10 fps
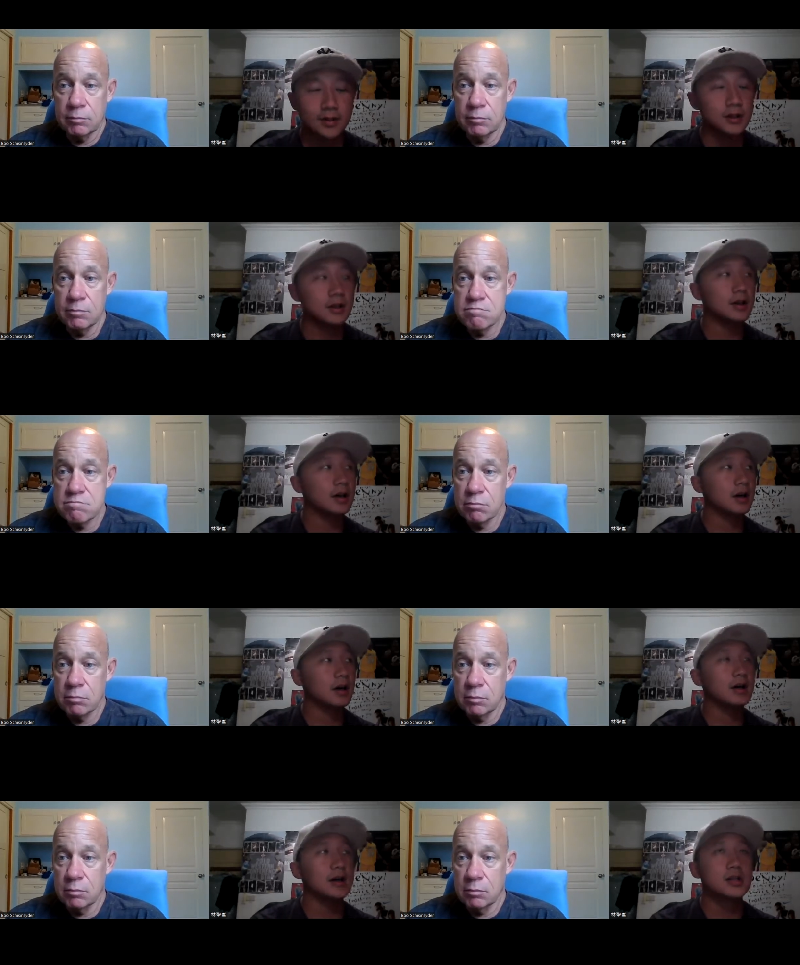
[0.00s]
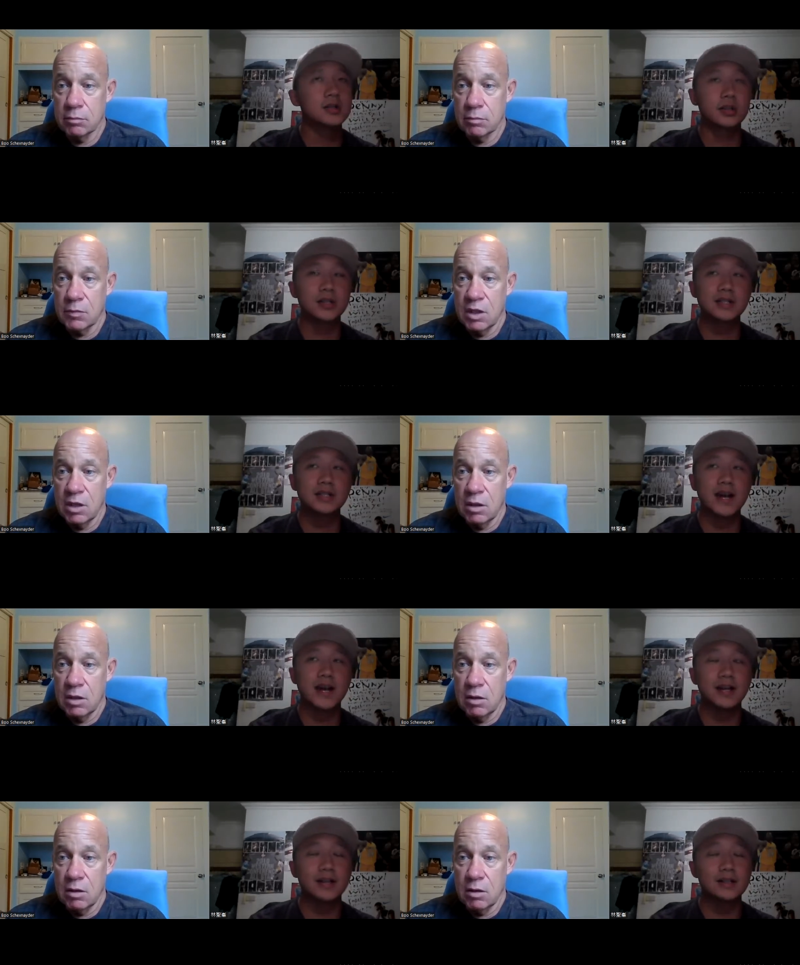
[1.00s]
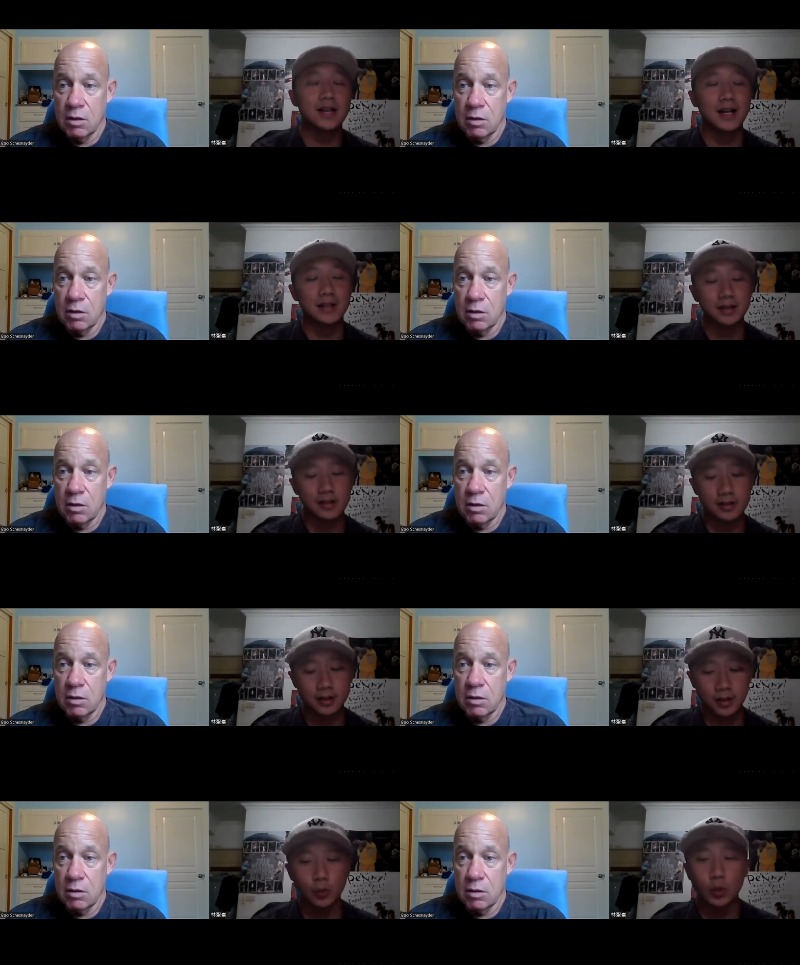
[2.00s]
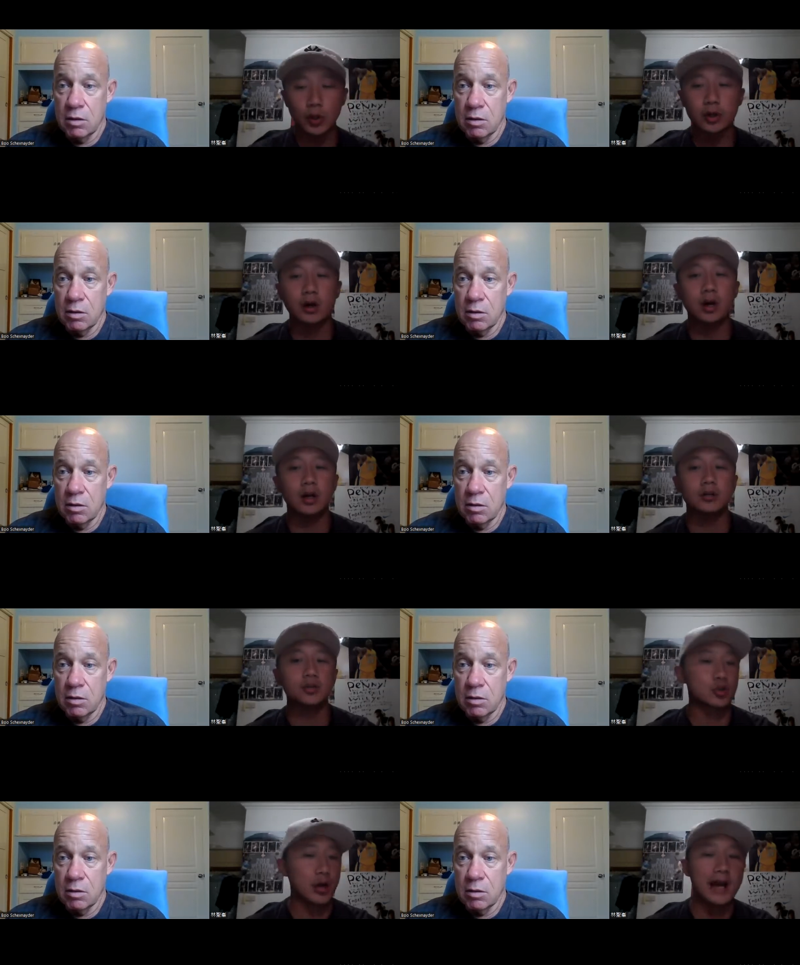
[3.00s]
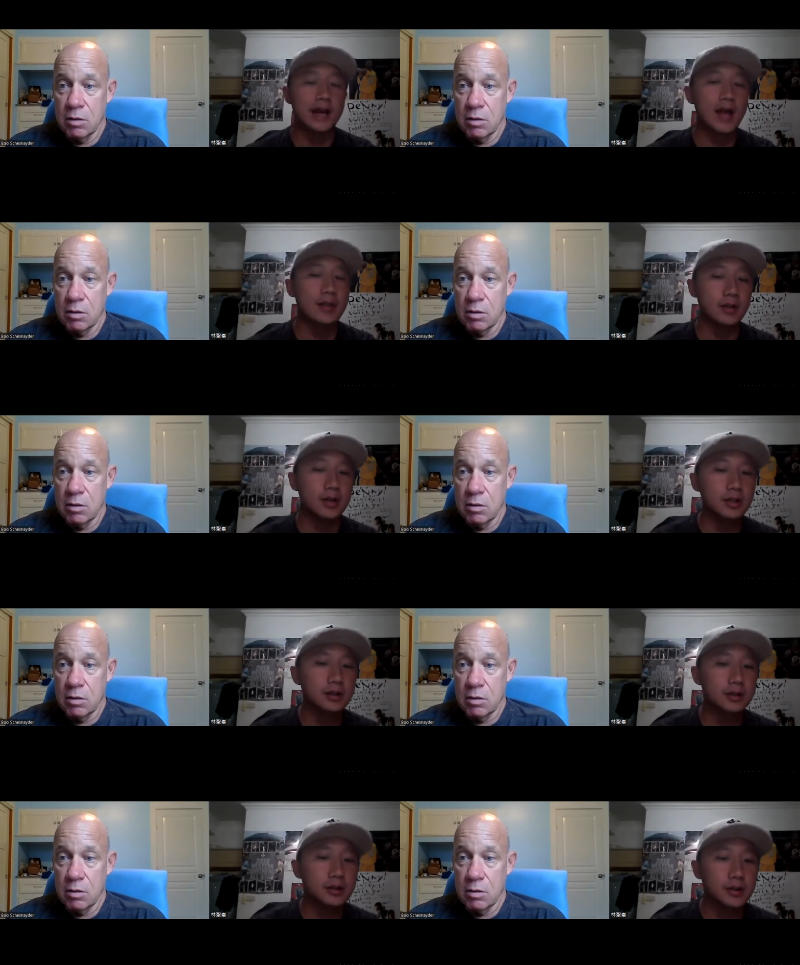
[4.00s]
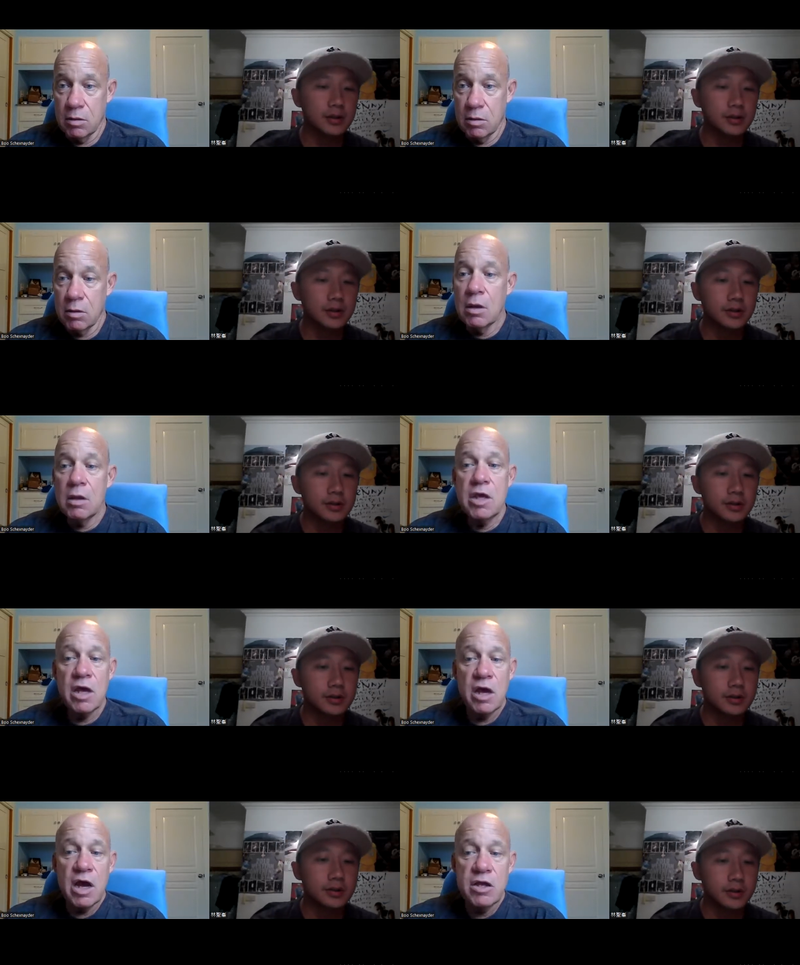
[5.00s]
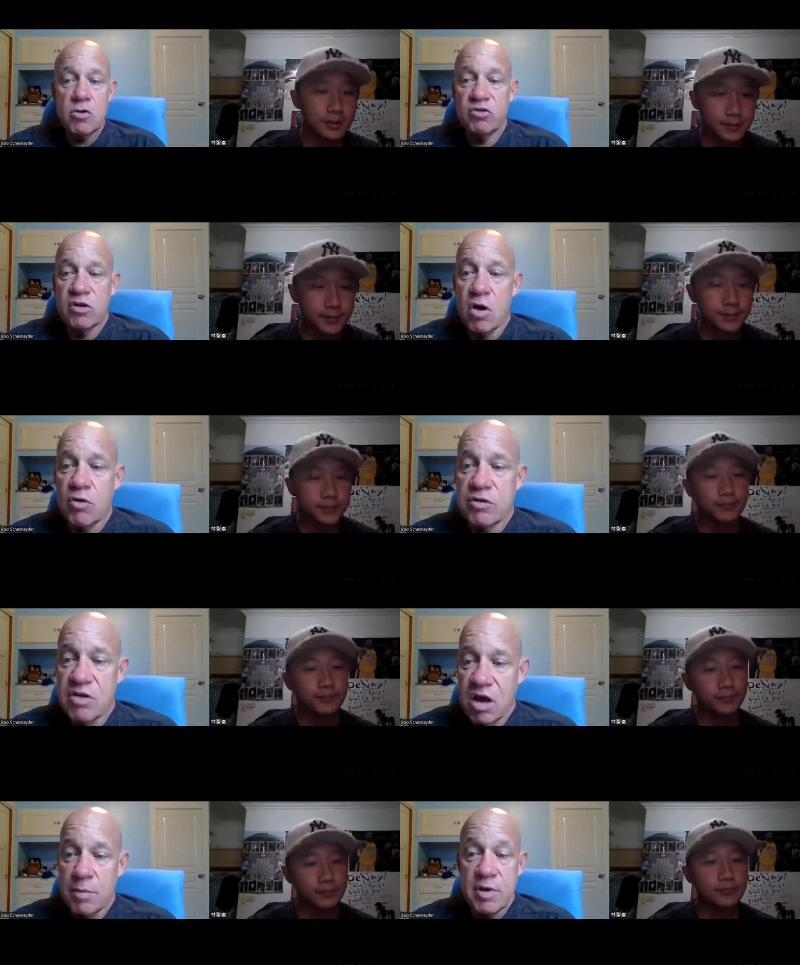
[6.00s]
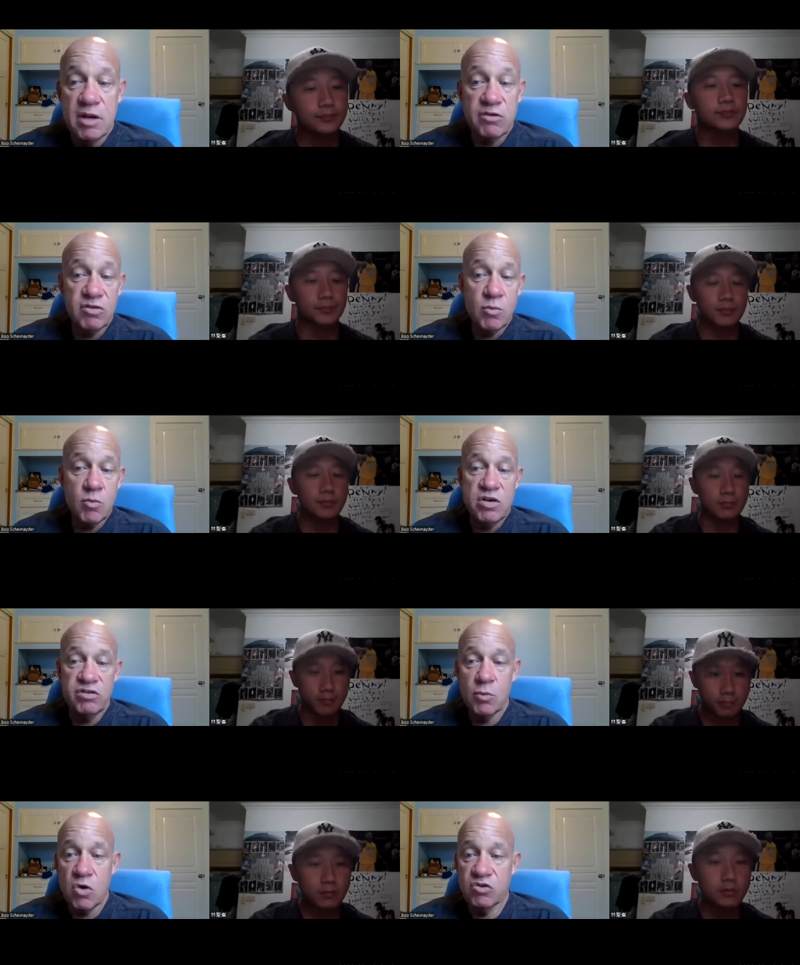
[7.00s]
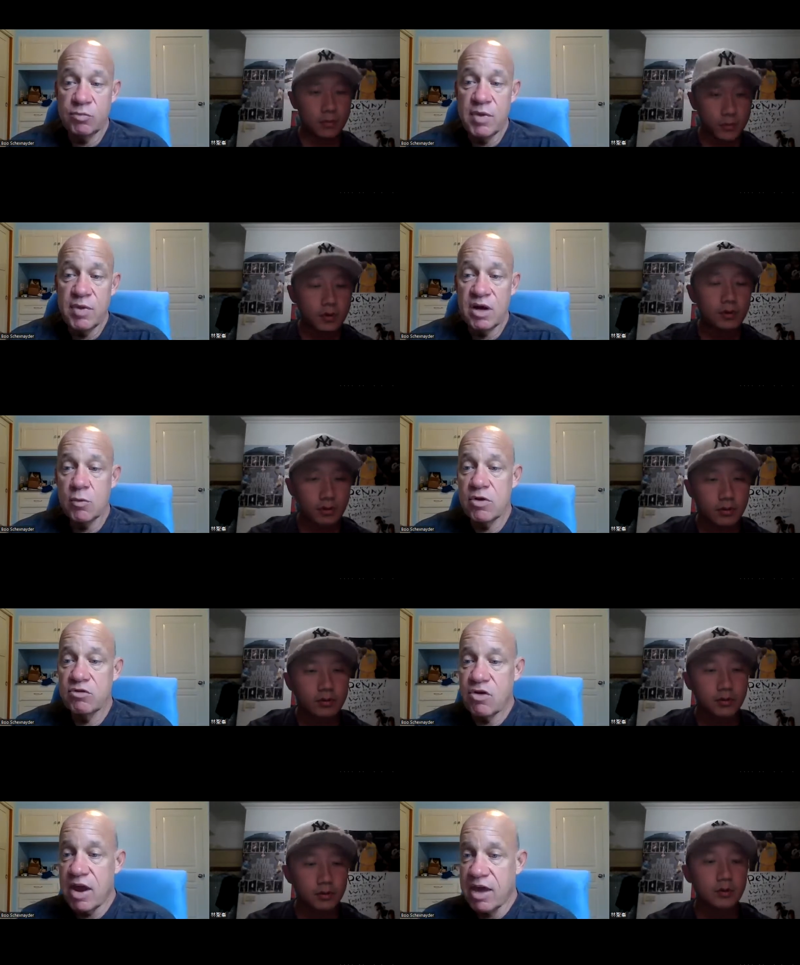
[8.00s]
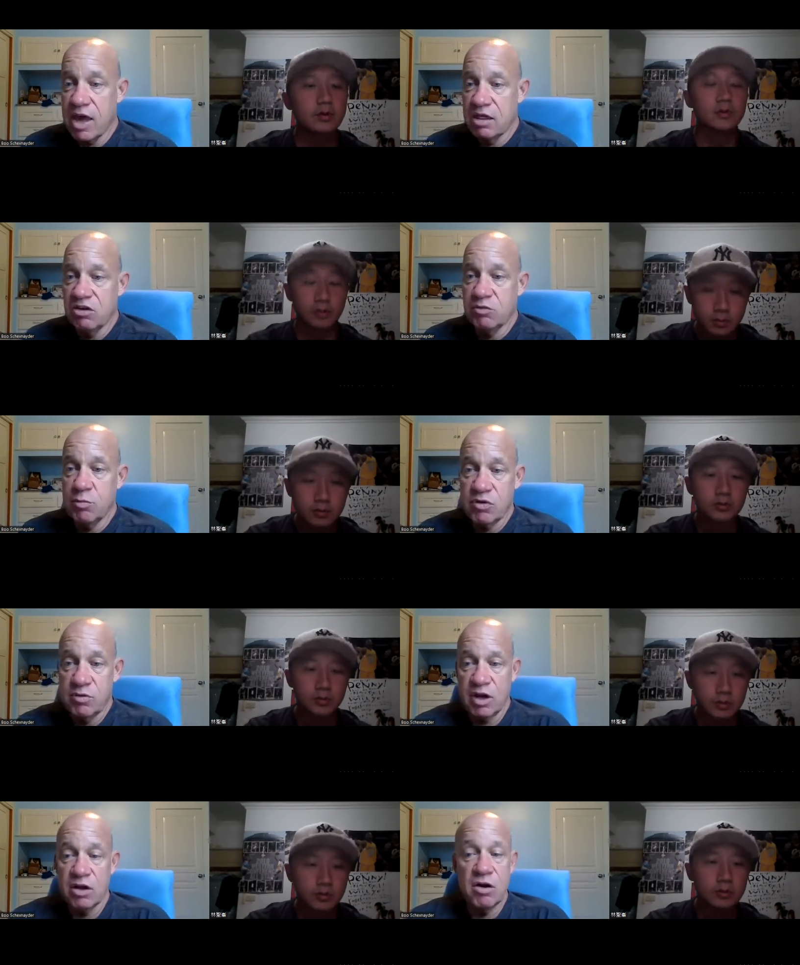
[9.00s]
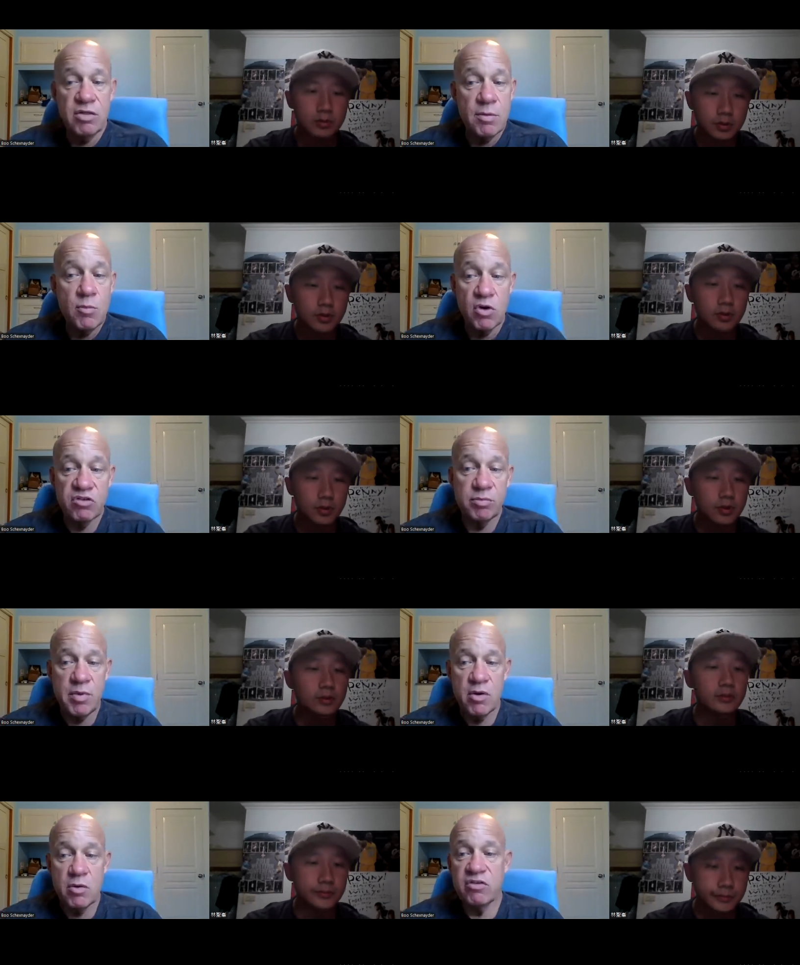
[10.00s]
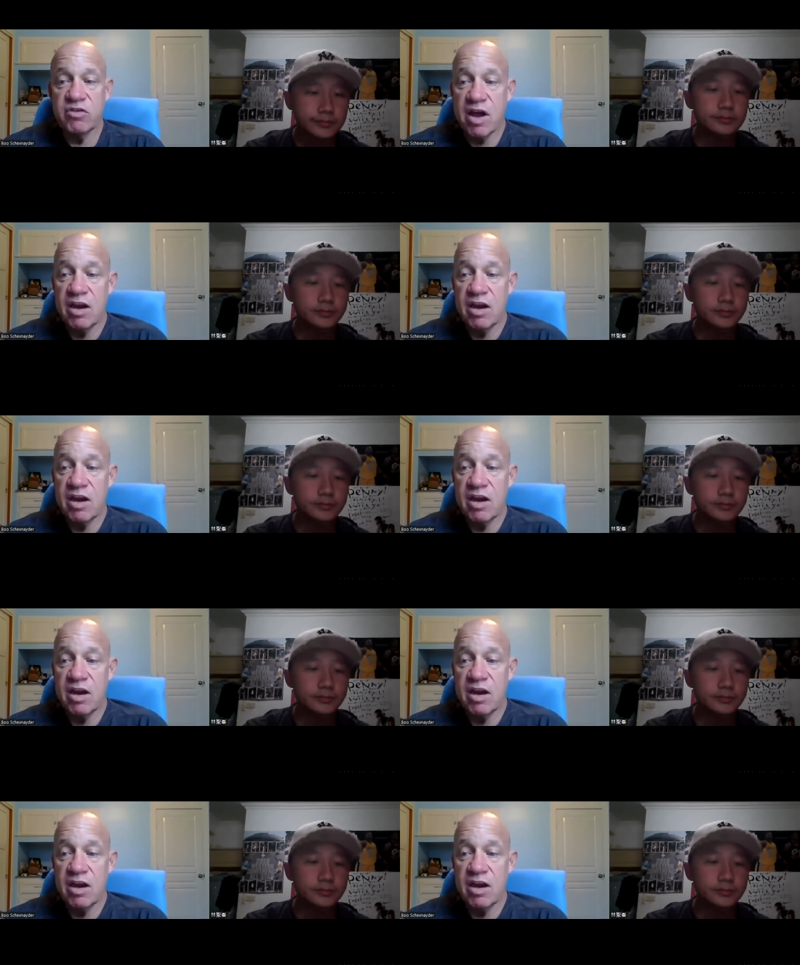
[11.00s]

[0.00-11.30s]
Speaker 1: Mm-hmm. Is that is that gonna work on track athlete?
Speaker 2: Yeah, I use it all the time, and in some ways, it works better with track athletes, particularly the more experienced, high